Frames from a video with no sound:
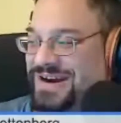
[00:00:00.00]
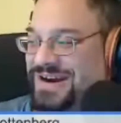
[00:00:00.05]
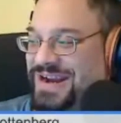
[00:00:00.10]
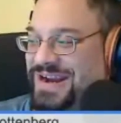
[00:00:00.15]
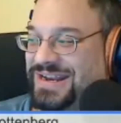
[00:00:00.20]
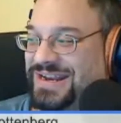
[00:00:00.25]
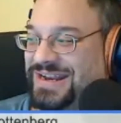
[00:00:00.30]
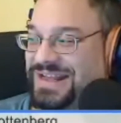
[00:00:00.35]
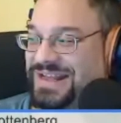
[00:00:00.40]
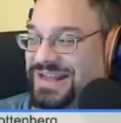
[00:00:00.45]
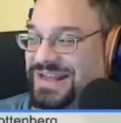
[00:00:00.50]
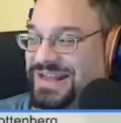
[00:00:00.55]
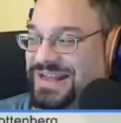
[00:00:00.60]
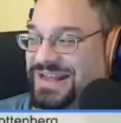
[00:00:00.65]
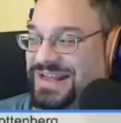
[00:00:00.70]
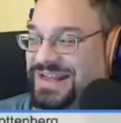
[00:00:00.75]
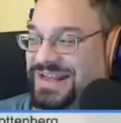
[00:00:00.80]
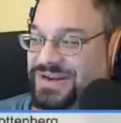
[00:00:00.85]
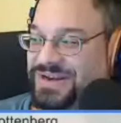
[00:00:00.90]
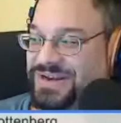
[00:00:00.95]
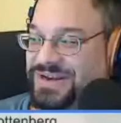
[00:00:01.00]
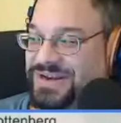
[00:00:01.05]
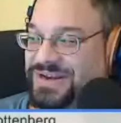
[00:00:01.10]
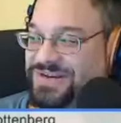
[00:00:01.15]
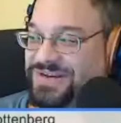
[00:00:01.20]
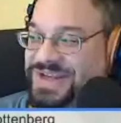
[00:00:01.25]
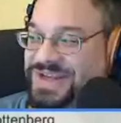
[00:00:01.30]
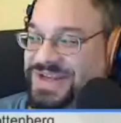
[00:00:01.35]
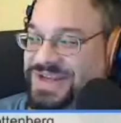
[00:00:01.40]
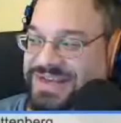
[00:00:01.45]
I'm going to go
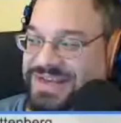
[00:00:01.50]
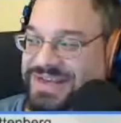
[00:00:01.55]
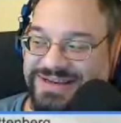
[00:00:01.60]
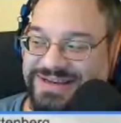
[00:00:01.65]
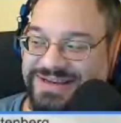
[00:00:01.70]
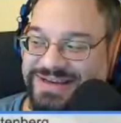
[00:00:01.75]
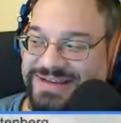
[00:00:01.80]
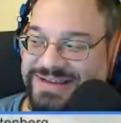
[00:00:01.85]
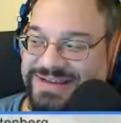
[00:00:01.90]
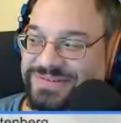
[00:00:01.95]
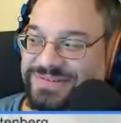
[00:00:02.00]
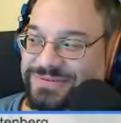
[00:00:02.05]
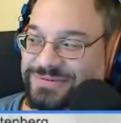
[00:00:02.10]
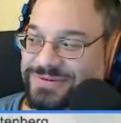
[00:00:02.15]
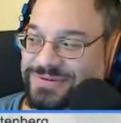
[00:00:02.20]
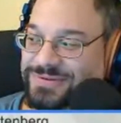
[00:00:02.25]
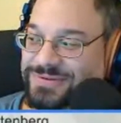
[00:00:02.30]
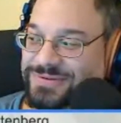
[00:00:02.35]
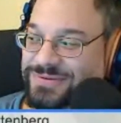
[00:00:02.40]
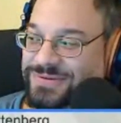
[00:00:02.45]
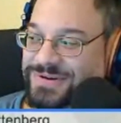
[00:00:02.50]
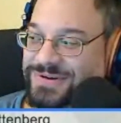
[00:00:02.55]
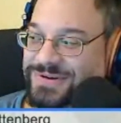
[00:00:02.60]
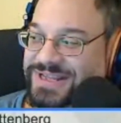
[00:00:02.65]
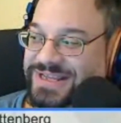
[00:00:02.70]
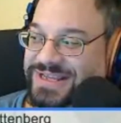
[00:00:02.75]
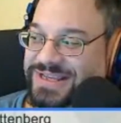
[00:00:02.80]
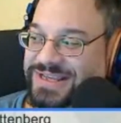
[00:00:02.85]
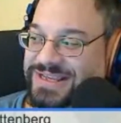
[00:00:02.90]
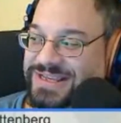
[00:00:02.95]
ahead and cut the recording,
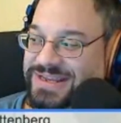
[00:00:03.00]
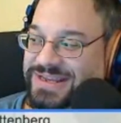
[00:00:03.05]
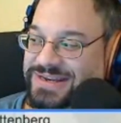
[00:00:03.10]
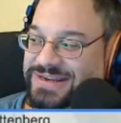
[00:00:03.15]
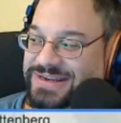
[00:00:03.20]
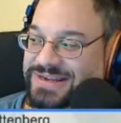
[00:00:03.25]
and